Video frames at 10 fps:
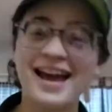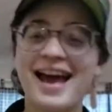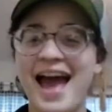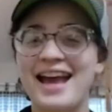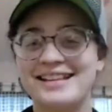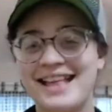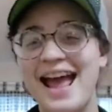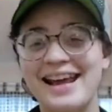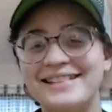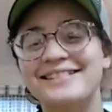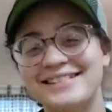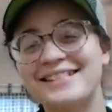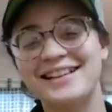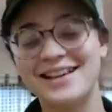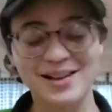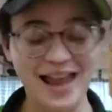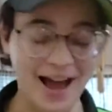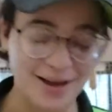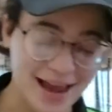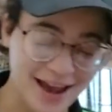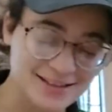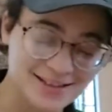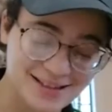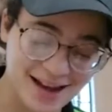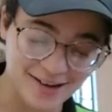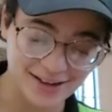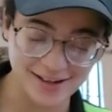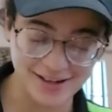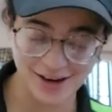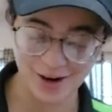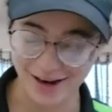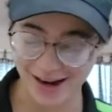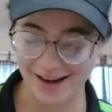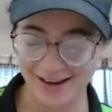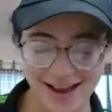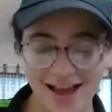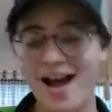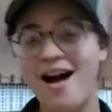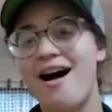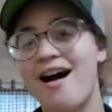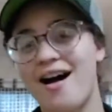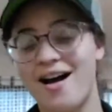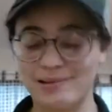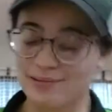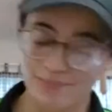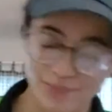Hate. Yeah, hate's scary. Okay. Long